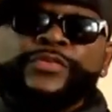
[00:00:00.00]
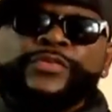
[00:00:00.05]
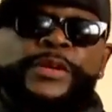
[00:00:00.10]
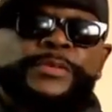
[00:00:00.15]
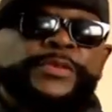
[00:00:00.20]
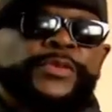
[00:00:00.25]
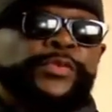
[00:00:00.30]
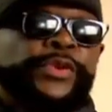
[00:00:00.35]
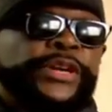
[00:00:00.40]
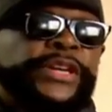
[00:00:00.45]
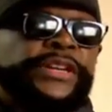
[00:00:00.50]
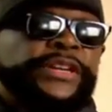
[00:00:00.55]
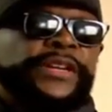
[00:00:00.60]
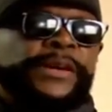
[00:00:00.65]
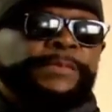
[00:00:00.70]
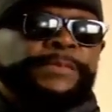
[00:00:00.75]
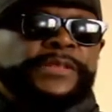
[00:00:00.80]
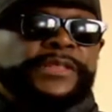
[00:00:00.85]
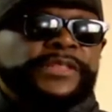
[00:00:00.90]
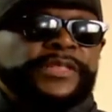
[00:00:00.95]
woman waited
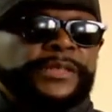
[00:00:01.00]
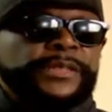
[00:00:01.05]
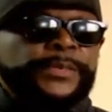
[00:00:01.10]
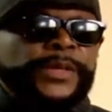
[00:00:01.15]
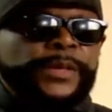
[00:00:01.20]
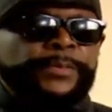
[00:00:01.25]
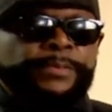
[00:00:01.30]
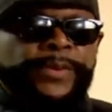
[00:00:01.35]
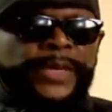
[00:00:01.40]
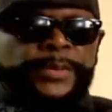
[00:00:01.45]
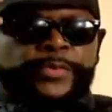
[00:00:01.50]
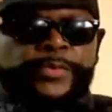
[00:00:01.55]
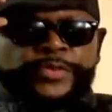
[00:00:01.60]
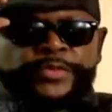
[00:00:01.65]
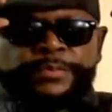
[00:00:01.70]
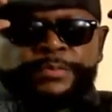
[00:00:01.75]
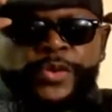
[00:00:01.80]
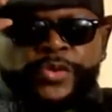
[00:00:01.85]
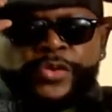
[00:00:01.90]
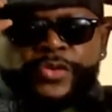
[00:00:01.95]
up until my baby was
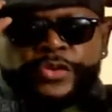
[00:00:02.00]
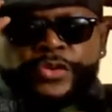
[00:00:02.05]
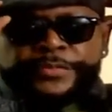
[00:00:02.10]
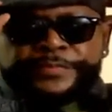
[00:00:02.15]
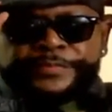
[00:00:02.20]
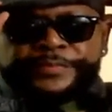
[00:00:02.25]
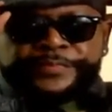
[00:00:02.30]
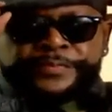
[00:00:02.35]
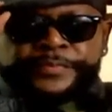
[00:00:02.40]
born,